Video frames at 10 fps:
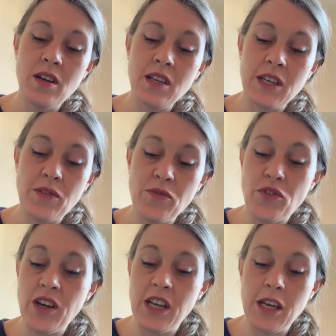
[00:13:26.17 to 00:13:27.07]
given
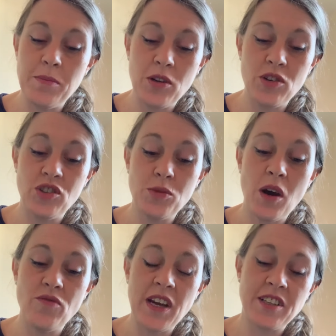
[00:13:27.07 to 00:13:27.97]
freely because you
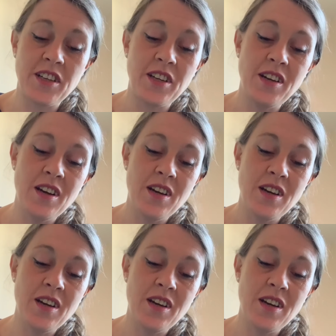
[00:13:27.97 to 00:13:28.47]
are ready